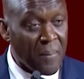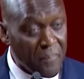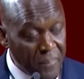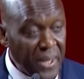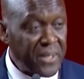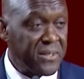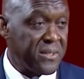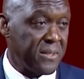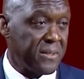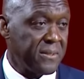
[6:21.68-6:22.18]

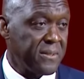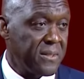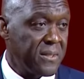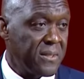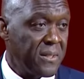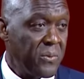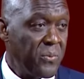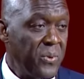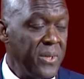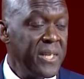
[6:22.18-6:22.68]
But
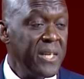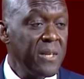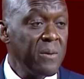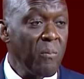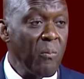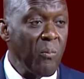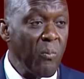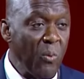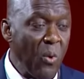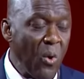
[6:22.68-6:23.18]
we
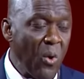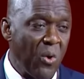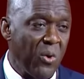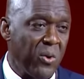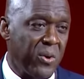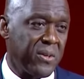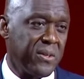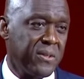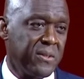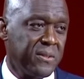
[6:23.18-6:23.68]
need
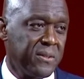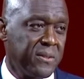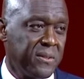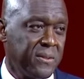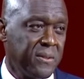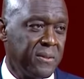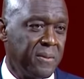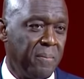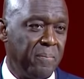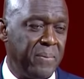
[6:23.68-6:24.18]
more
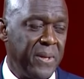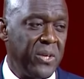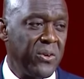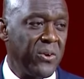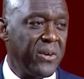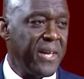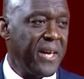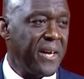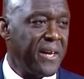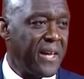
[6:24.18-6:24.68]

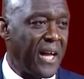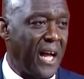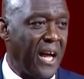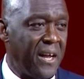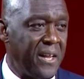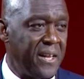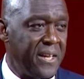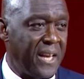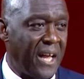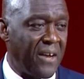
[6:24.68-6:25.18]

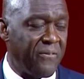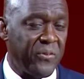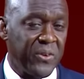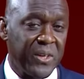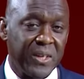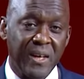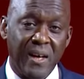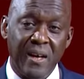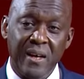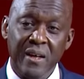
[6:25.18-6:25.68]
billionaires in
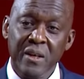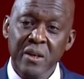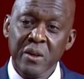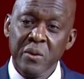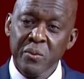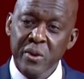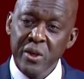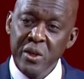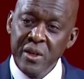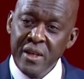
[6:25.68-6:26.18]
Africa.
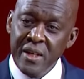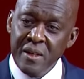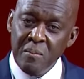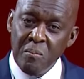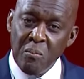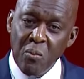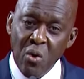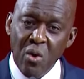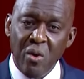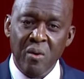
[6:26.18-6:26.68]
We
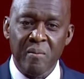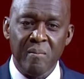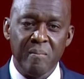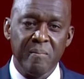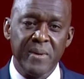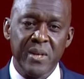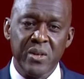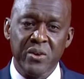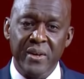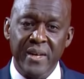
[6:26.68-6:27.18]
need
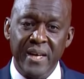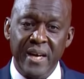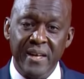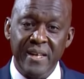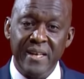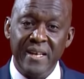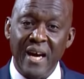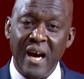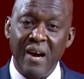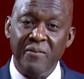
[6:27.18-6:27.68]
more
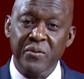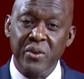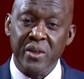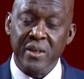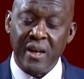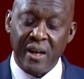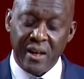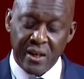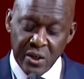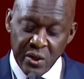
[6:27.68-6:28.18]
millionaires in
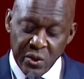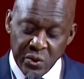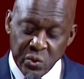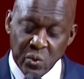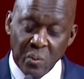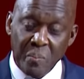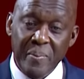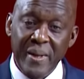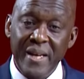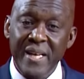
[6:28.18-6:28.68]
Africa
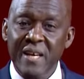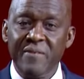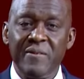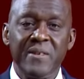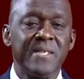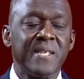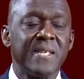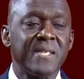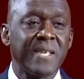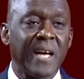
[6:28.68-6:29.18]
to believe
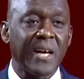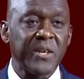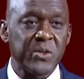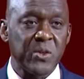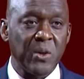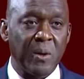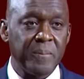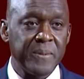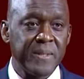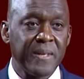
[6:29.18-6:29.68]
in the
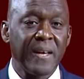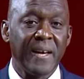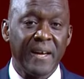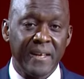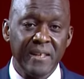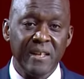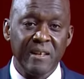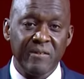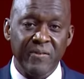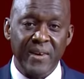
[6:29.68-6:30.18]
startups
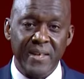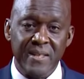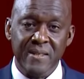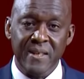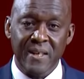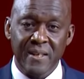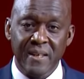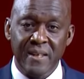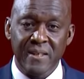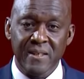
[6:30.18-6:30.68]
and
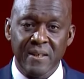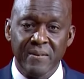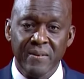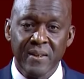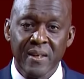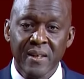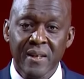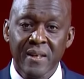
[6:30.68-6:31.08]
invest in it.